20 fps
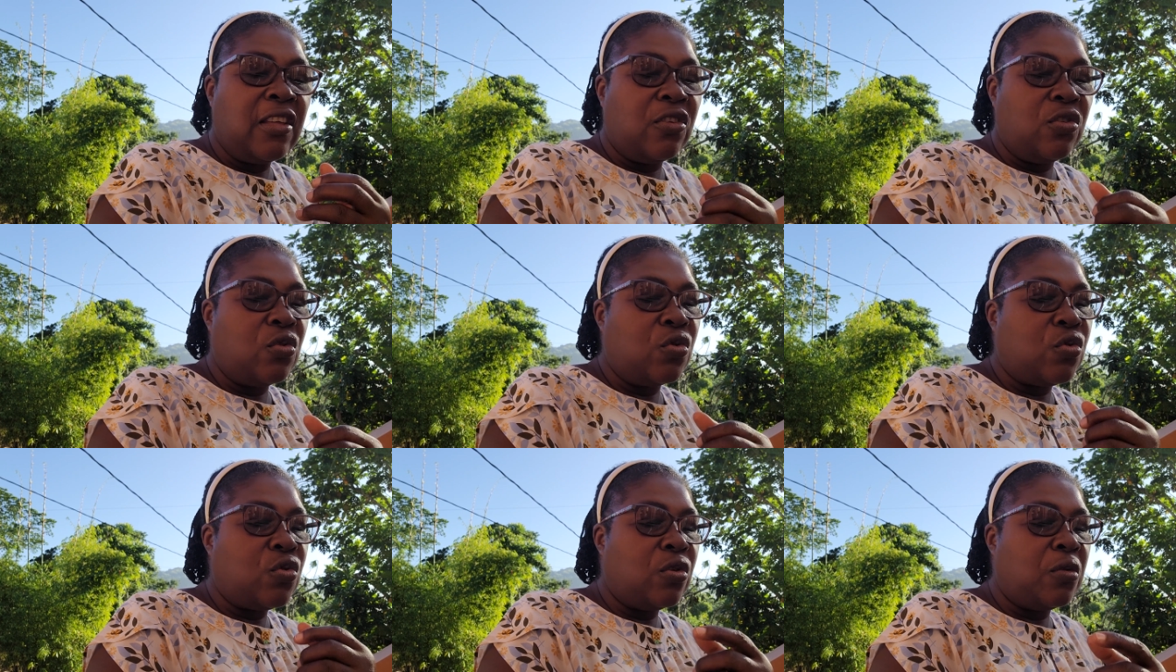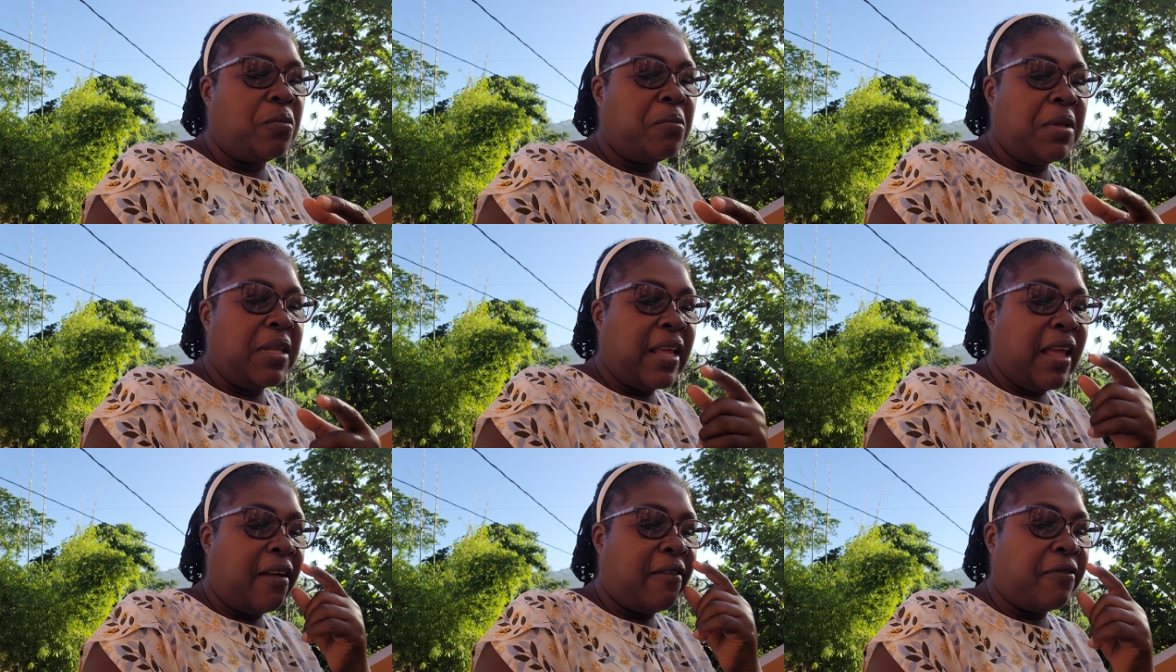you could
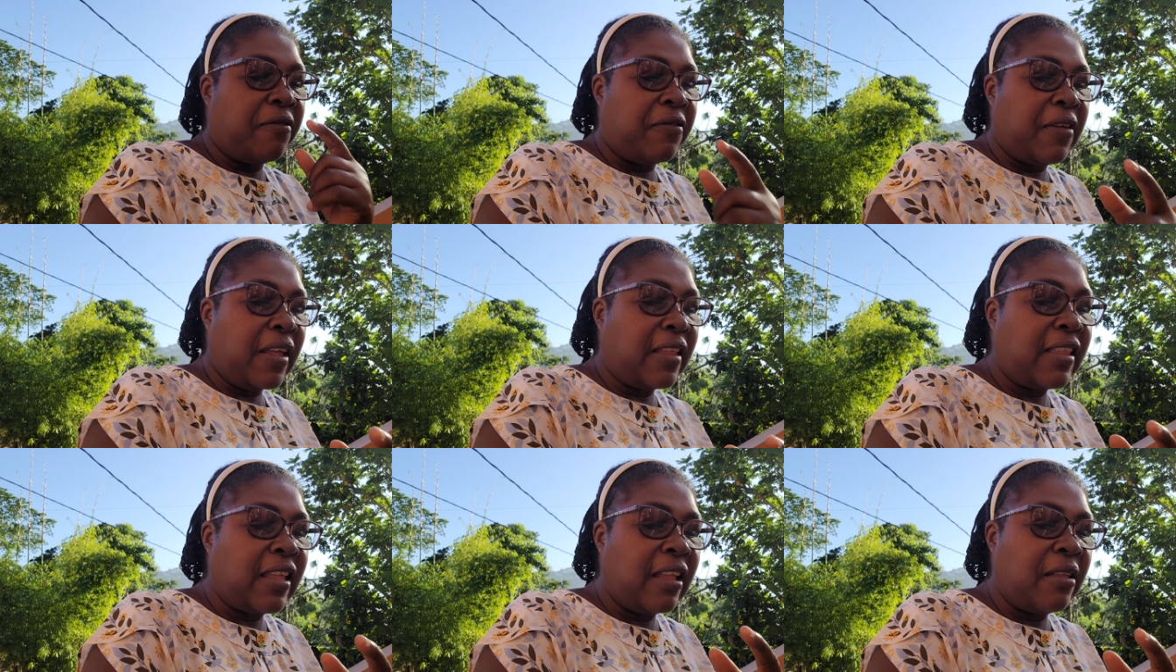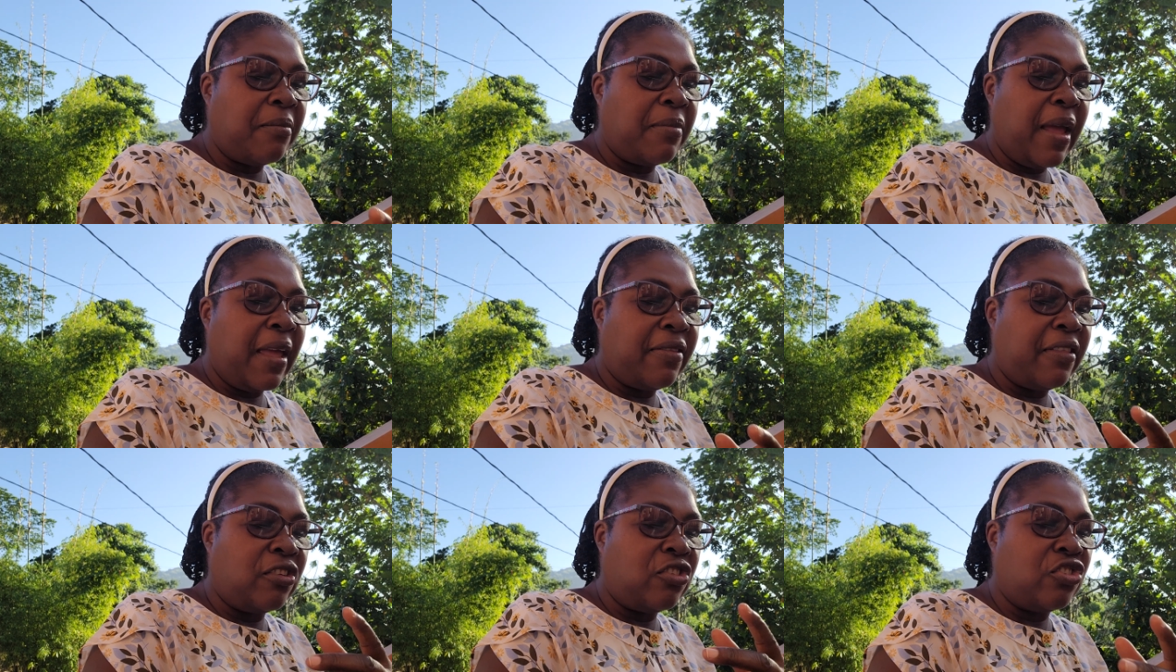be affected
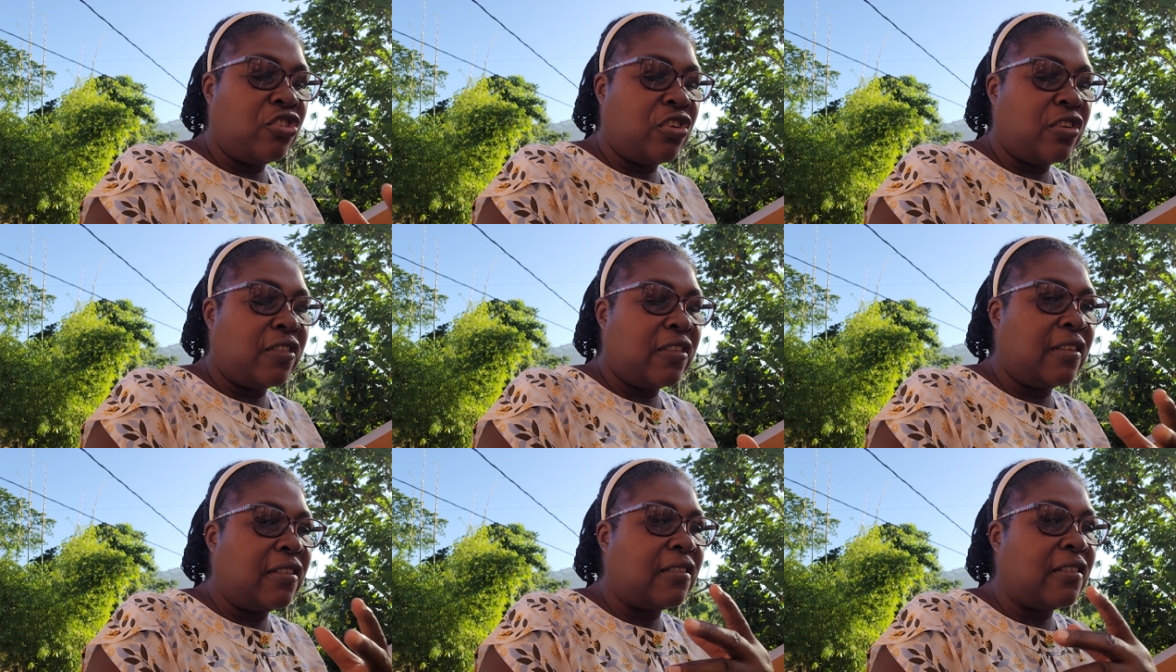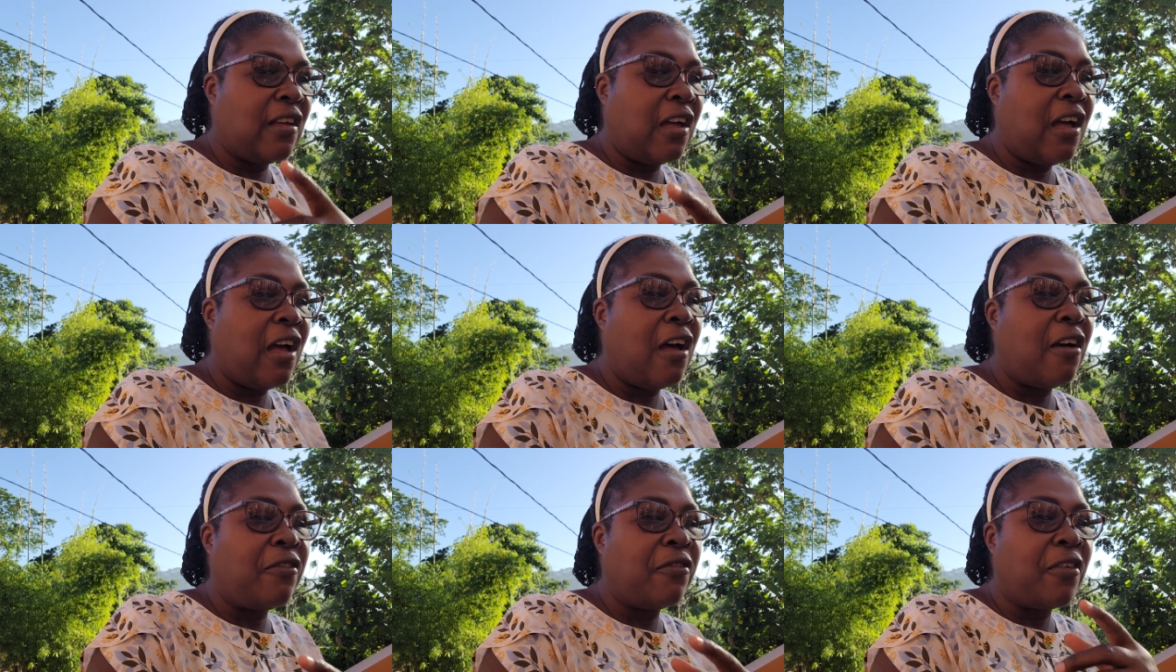by the choices
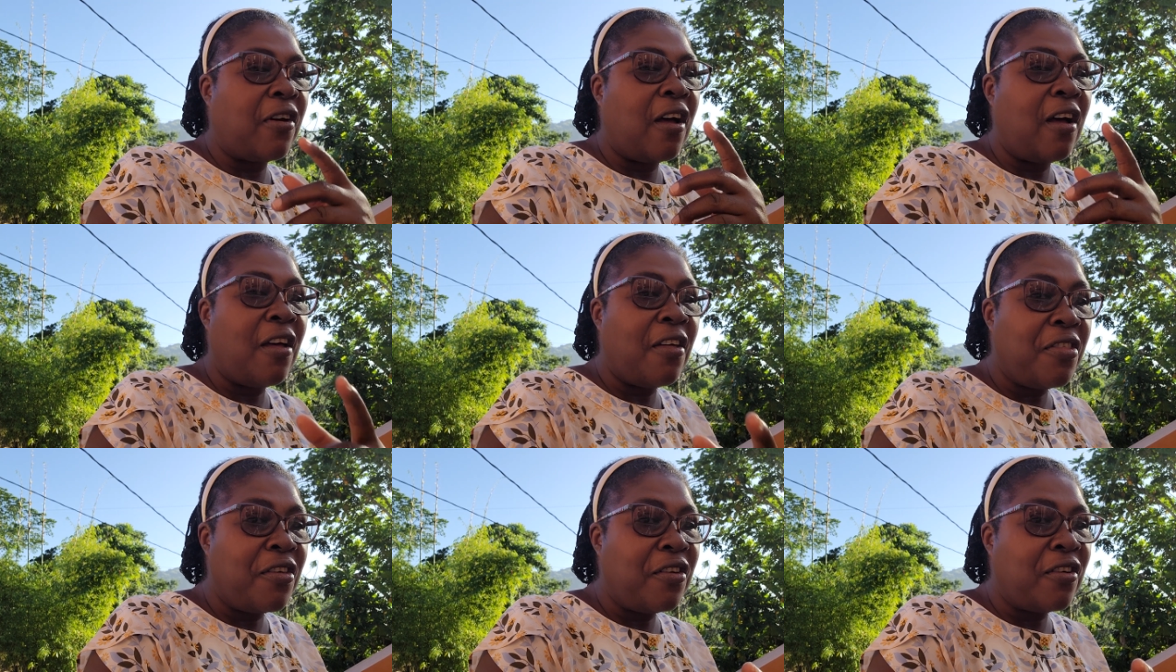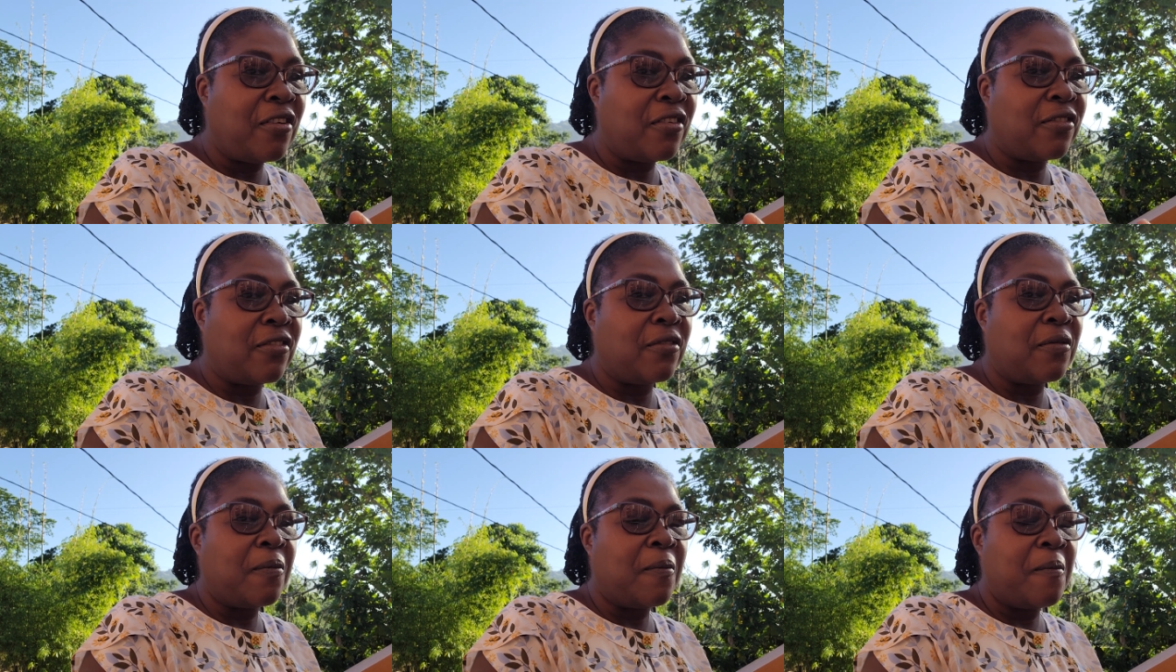of
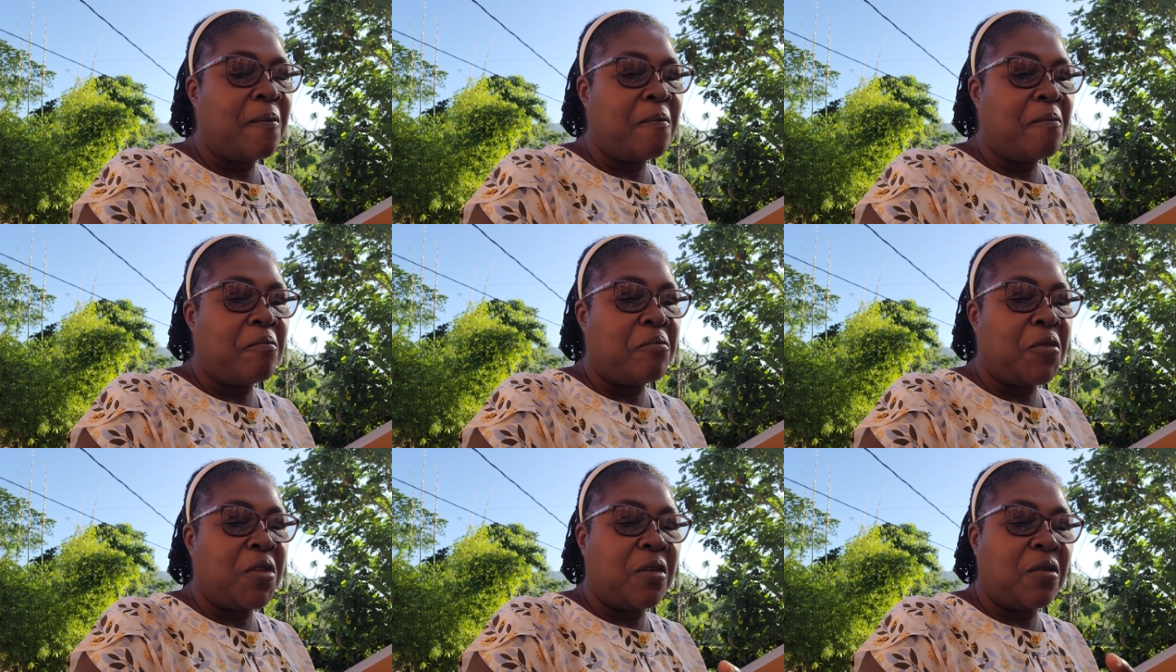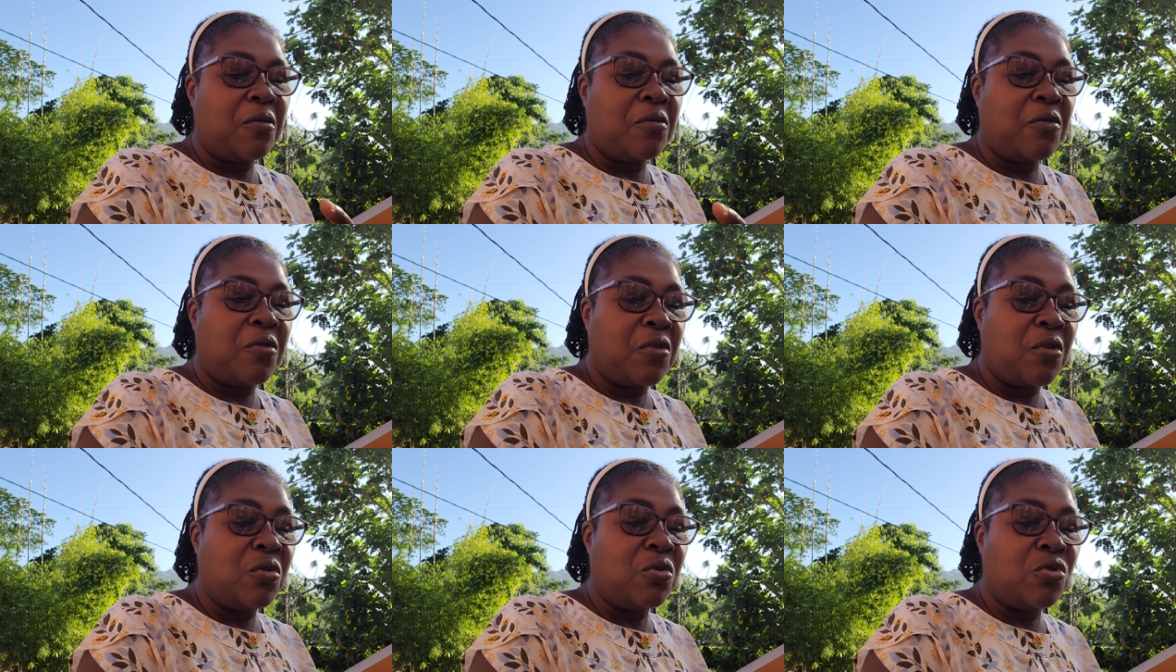others.
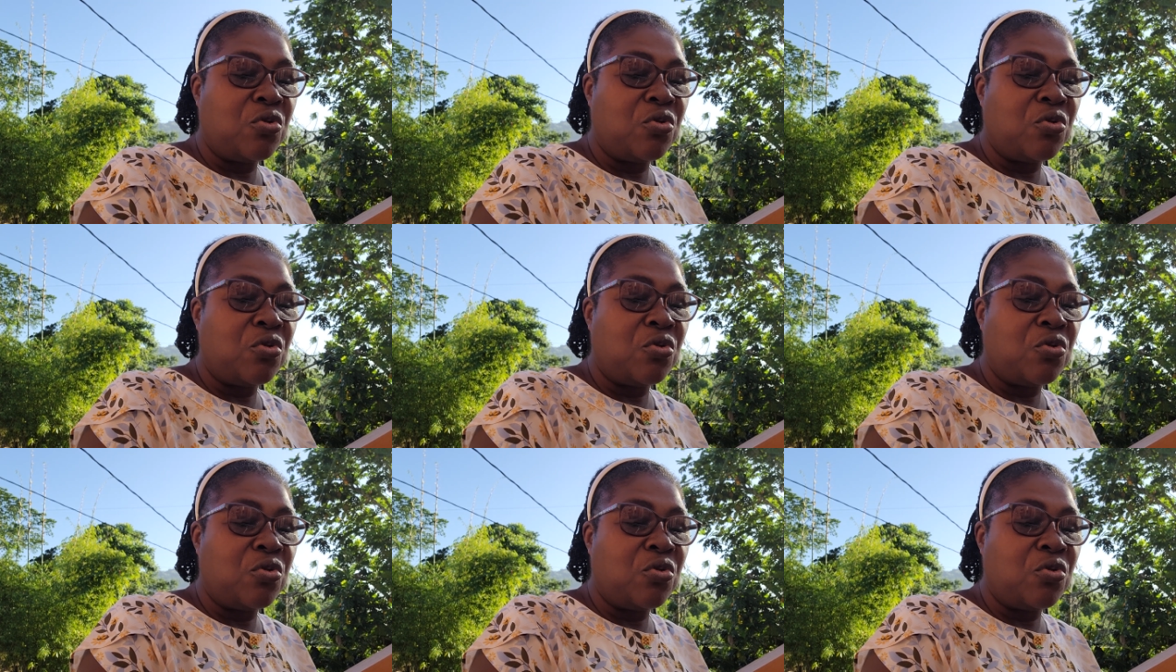So